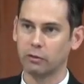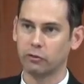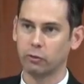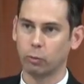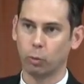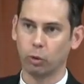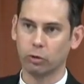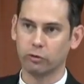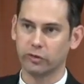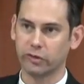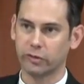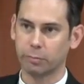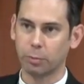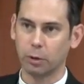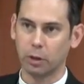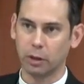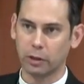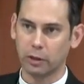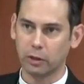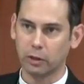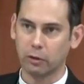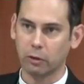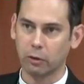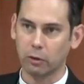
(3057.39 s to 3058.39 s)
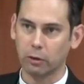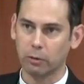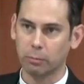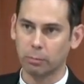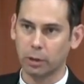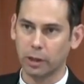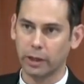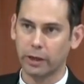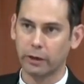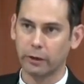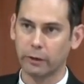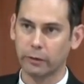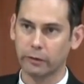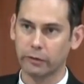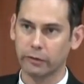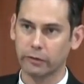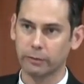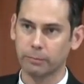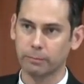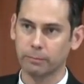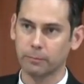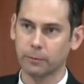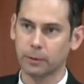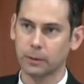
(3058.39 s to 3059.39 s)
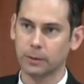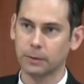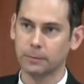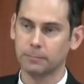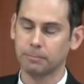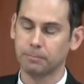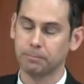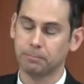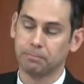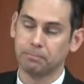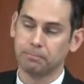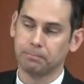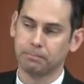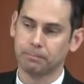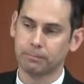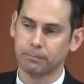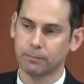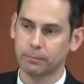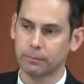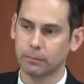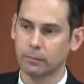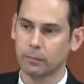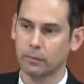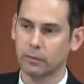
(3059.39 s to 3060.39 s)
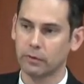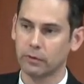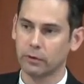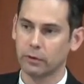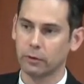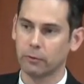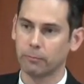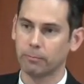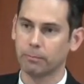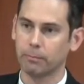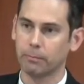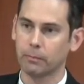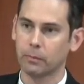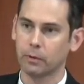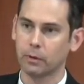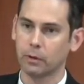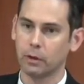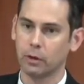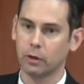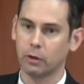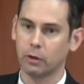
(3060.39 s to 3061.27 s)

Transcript: weren't just political players. So, you know,